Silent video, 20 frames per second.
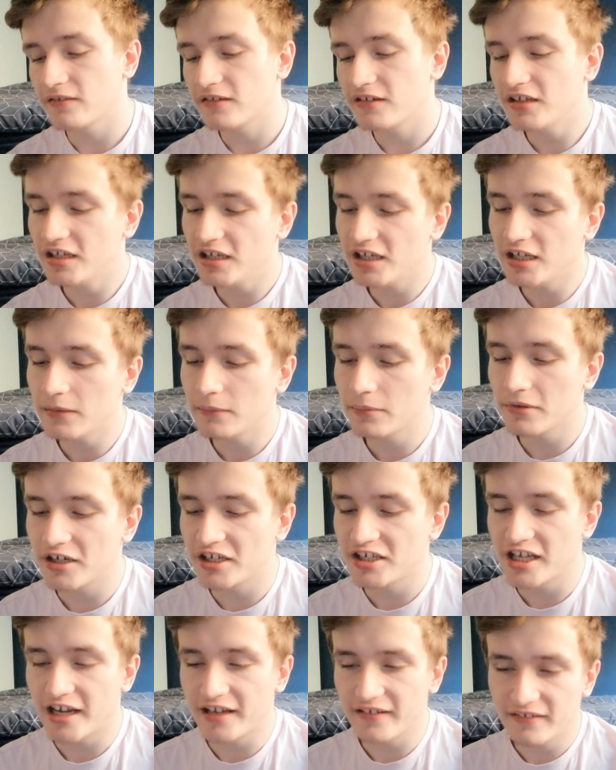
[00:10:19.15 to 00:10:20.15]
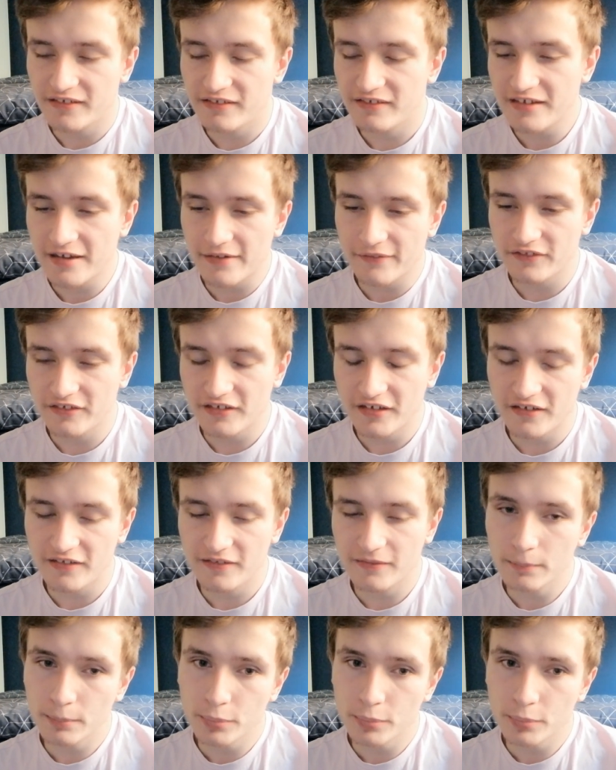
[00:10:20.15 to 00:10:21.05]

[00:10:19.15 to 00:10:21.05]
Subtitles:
keep a 1970s